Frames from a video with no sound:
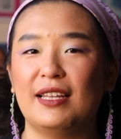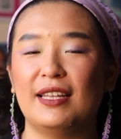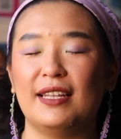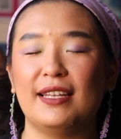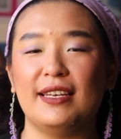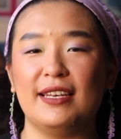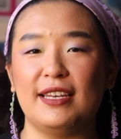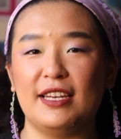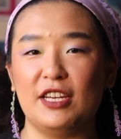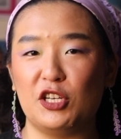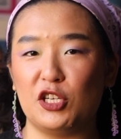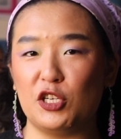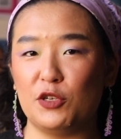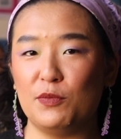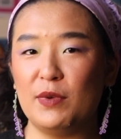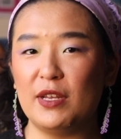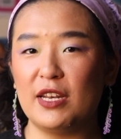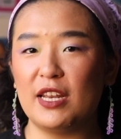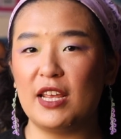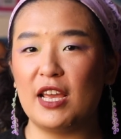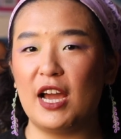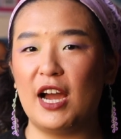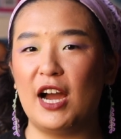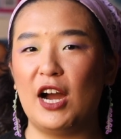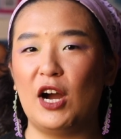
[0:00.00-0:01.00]
niche
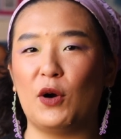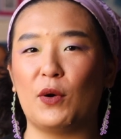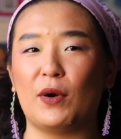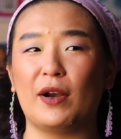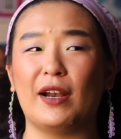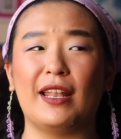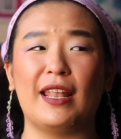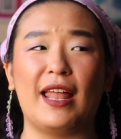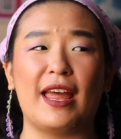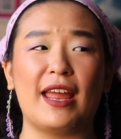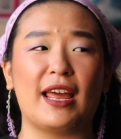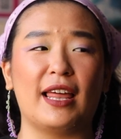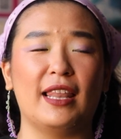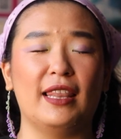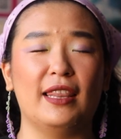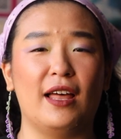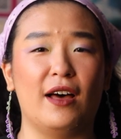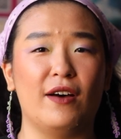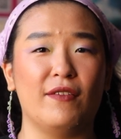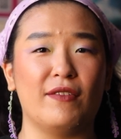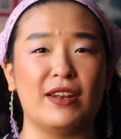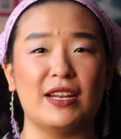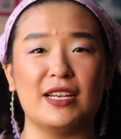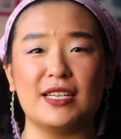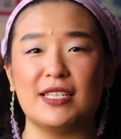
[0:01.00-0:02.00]
media or like
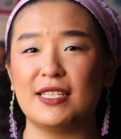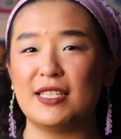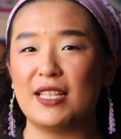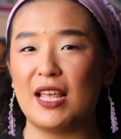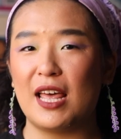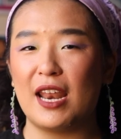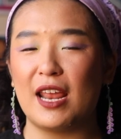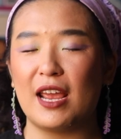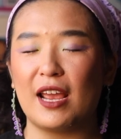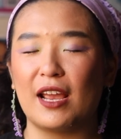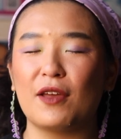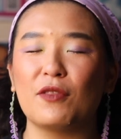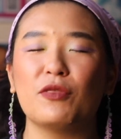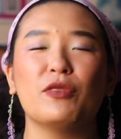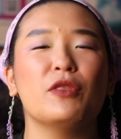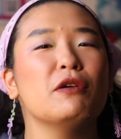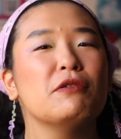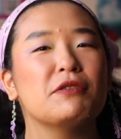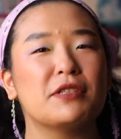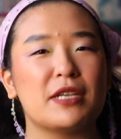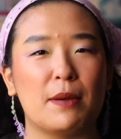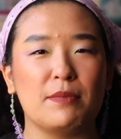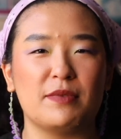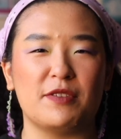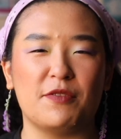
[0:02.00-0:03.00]
love and aesthetic,
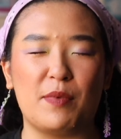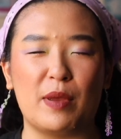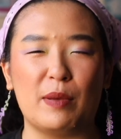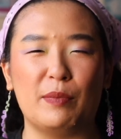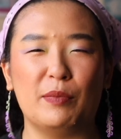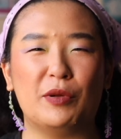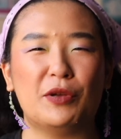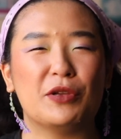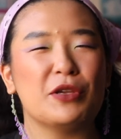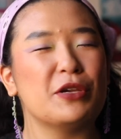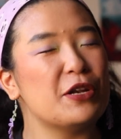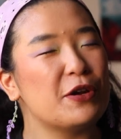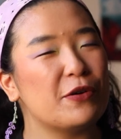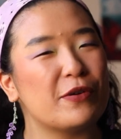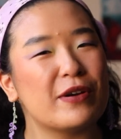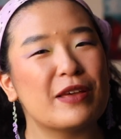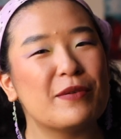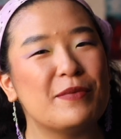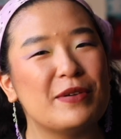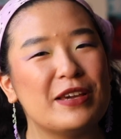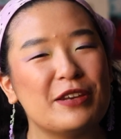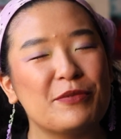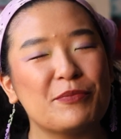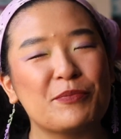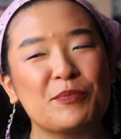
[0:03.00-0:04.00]
those types of people, you know what I
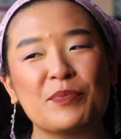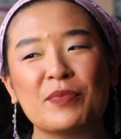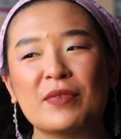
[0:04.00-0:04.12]
mean?